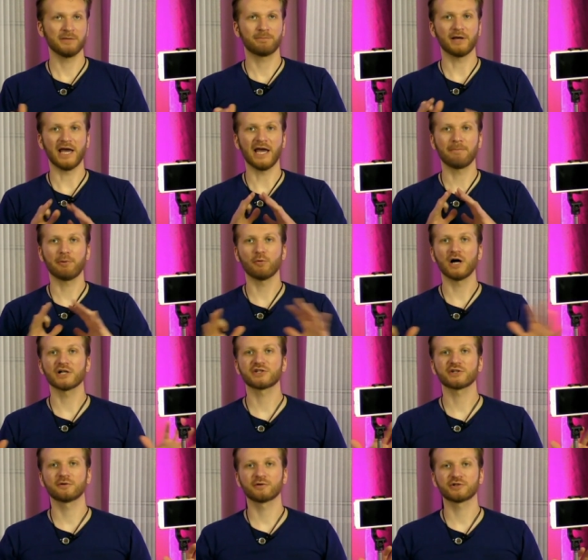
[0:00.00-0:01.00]
People, Apple
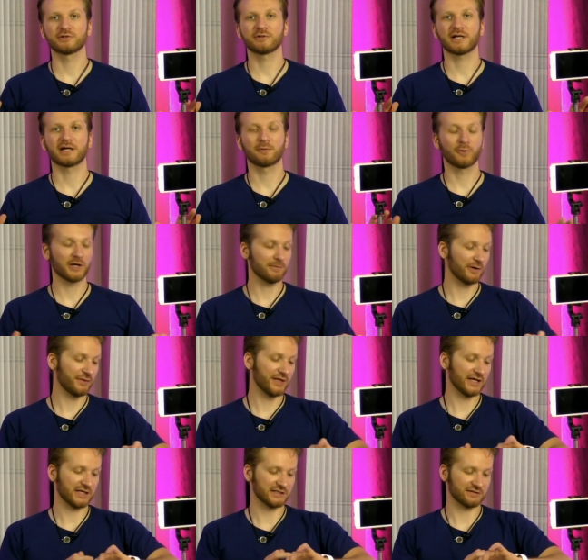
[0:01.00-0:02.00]
Watch owners, you don't got to worry
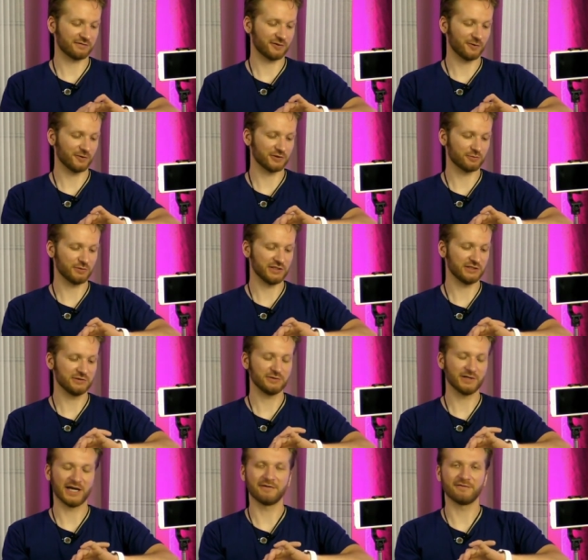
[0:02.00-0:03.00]
about that because of course we
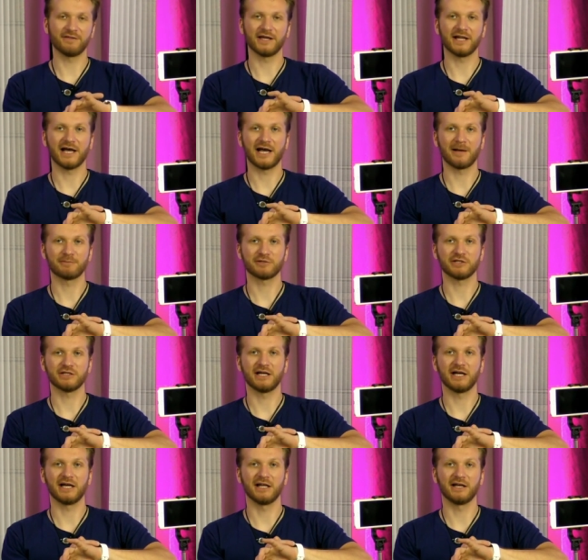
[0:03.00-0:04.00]
do have that
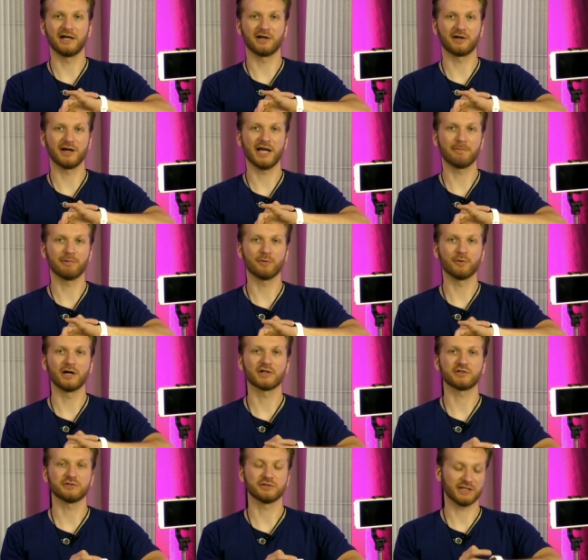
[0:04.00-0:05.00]
option on our Apple
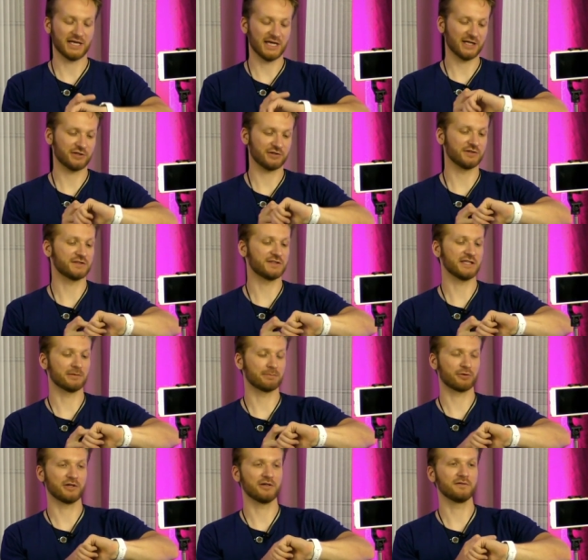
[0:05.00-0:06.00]
Watch and you can actually see
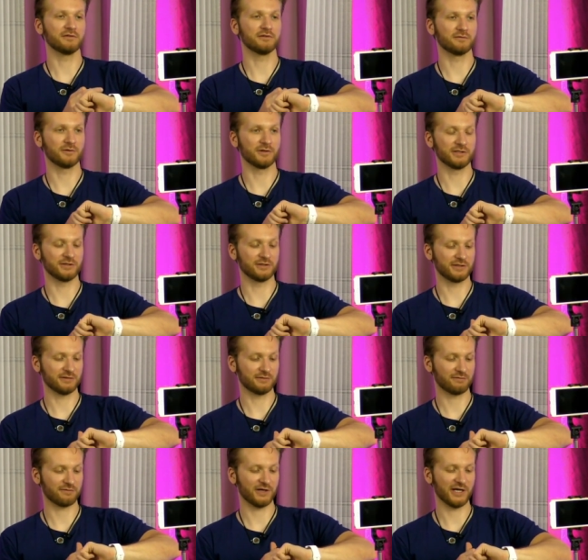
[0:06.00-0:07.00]
the preview of what you're
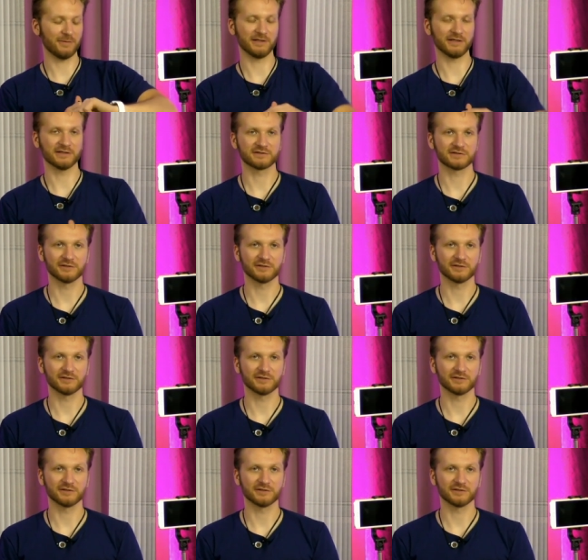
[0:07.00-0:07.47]
framing.